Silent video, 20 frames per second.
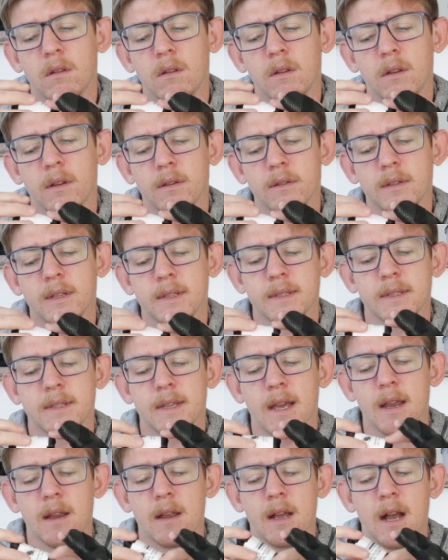It doesn't
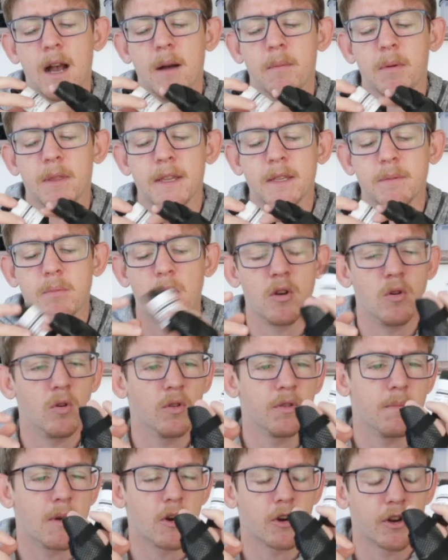say, but these are by
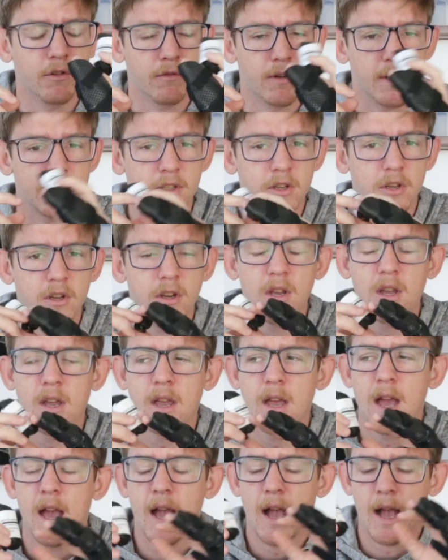North American Rescue.
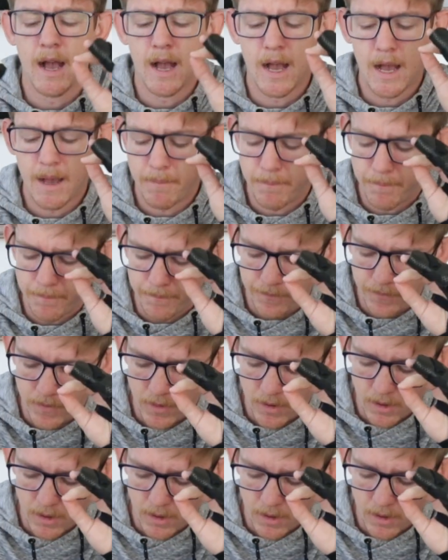I'm